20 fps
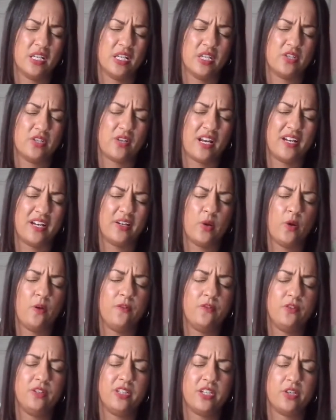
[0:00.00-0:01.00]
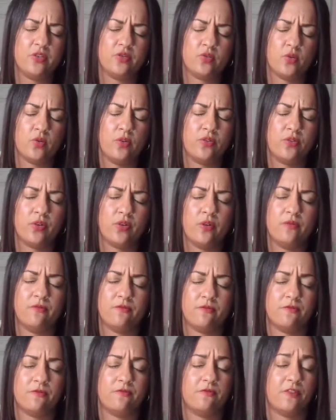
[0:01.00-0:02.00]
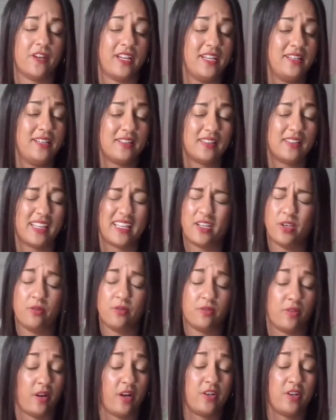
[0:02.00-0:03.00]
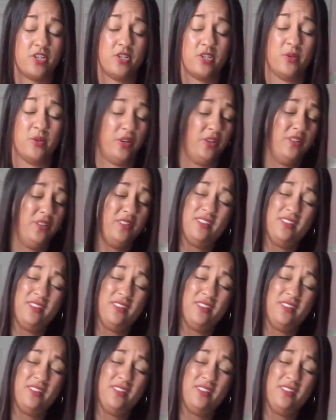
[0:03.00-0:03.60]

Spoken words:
Trying to overly control their own fate like you thought you could.